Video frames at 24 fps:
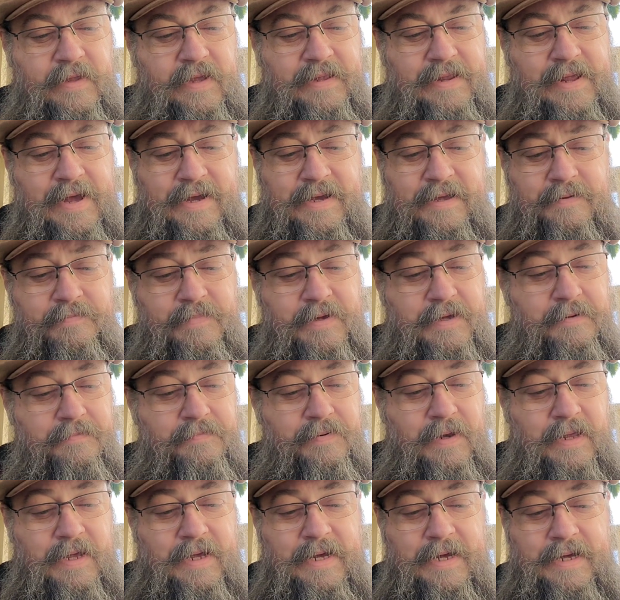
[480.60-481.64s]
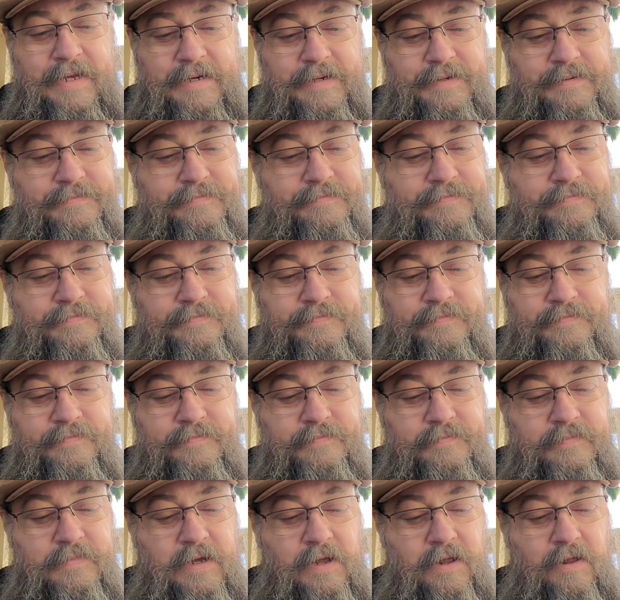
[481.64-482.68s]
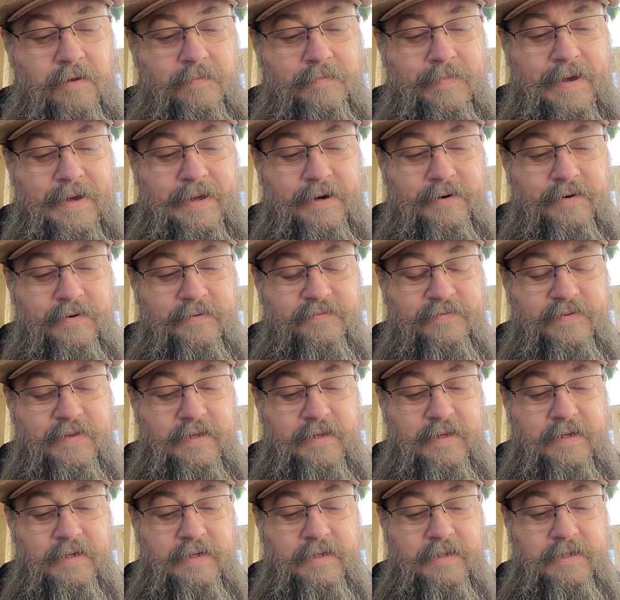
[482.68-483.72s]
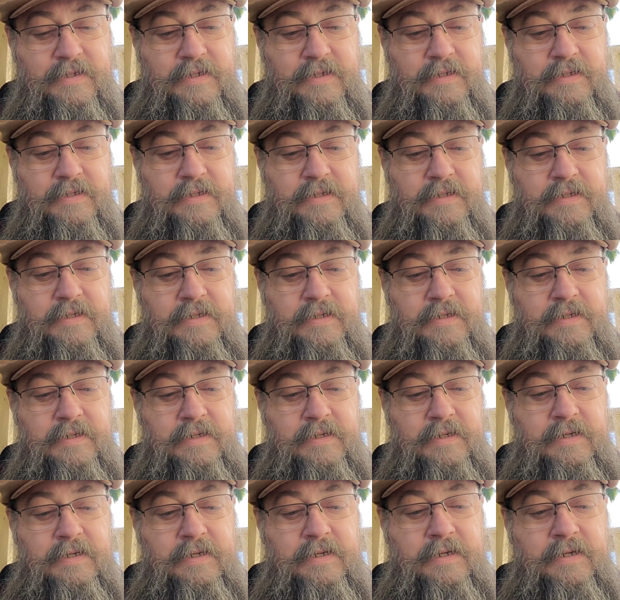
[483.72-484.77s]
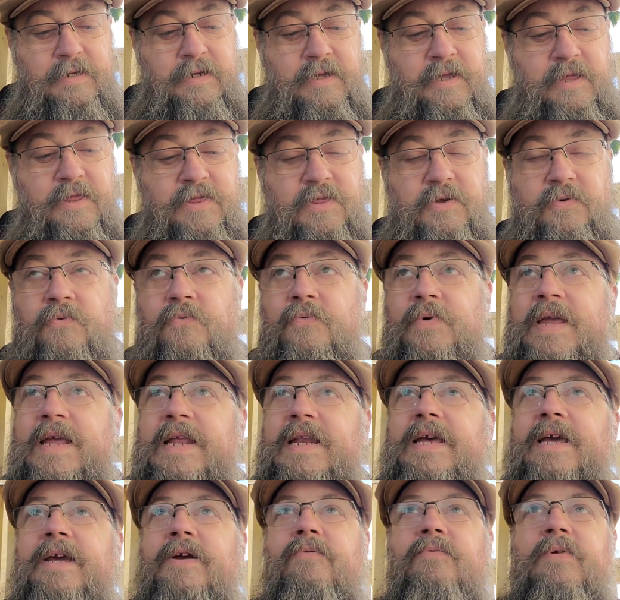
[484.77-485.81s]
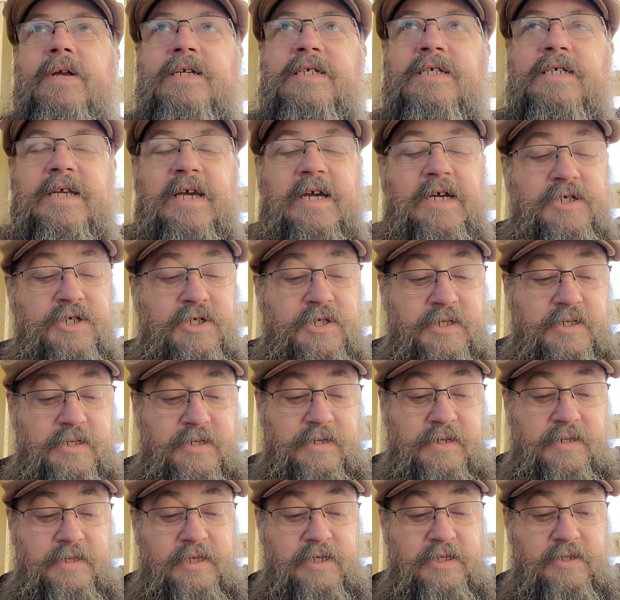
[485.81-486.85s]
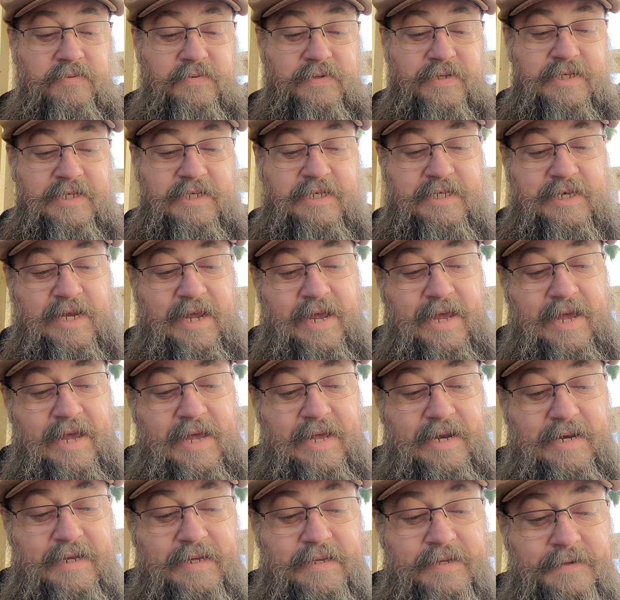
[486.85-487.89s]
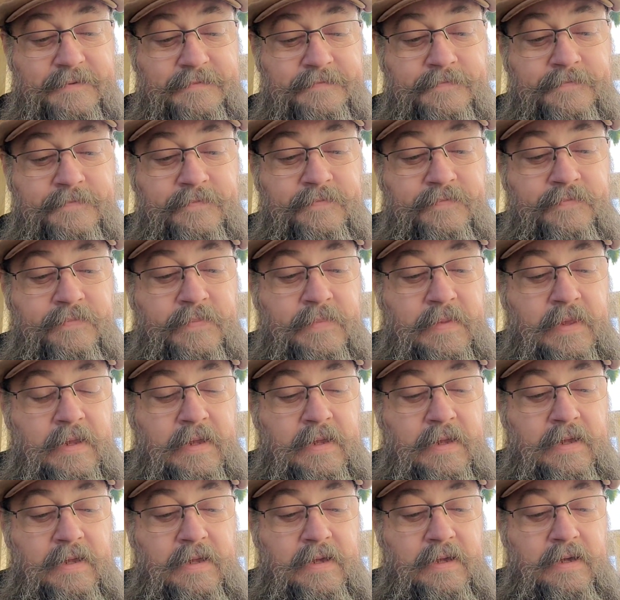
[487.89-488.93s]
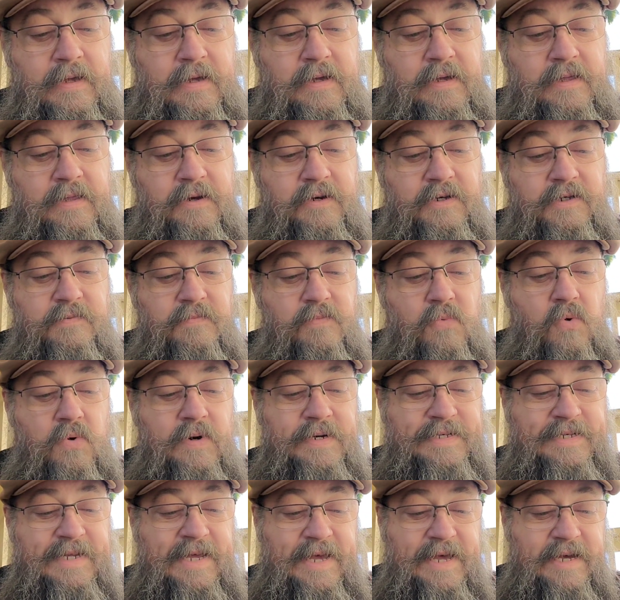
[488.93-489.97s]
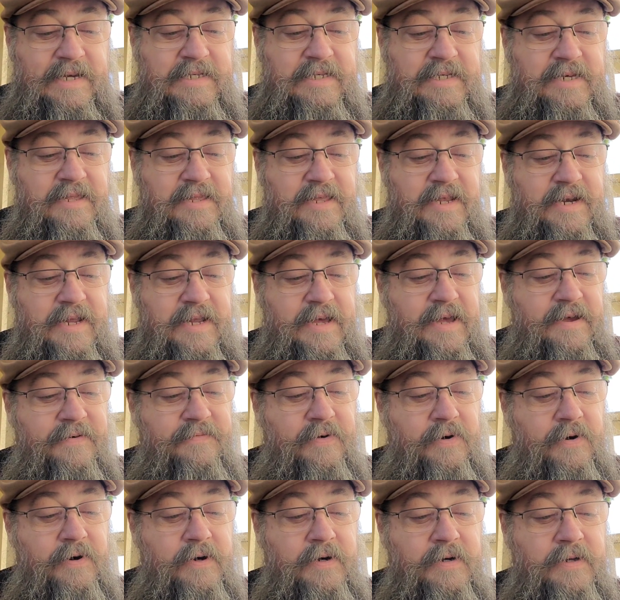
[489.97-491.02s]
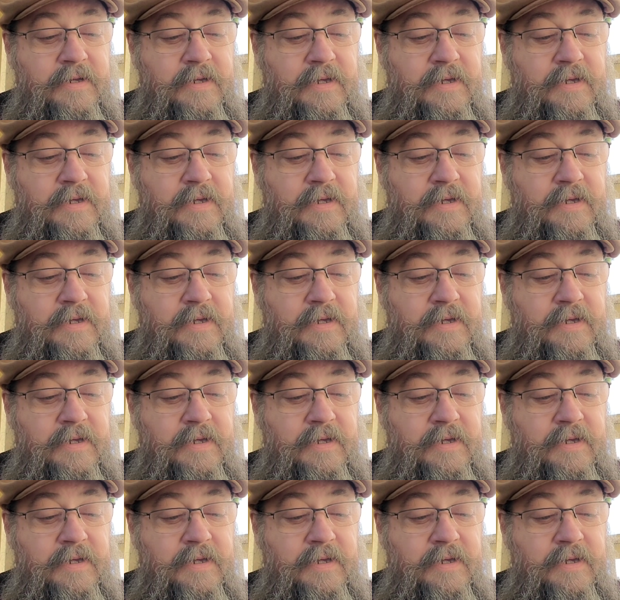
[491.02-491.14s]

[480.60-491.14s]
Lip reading: And that can be applied in all manner of things. The reading recession. This one's sad. There's more text than ever,